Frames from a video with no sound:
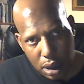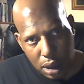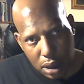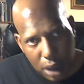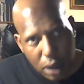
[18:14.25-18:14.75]

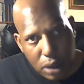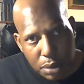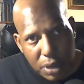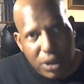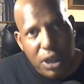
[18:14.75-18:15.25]
The
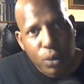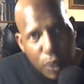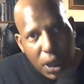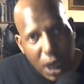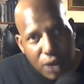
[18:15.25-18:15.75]
LDBC, we
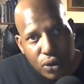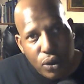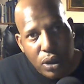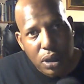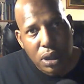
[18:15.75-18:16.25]
are
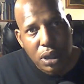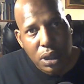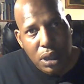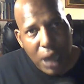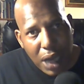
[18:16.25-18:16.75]
doing
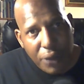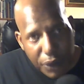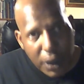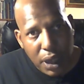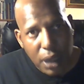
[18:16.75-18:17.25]
our
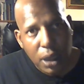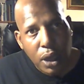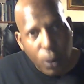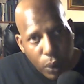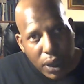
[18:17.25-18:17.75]
thing.
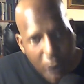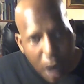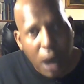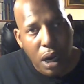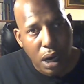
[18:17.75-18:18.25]
We
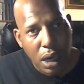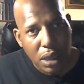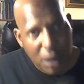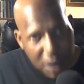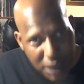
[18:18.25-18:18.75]
are
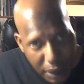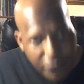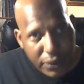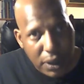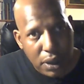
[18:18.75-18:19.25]

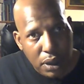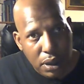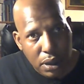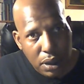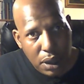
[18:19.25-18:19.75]
definitely
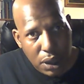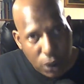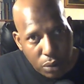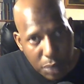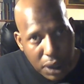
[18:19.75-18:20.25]

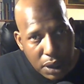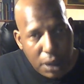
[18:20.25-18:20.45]
new media.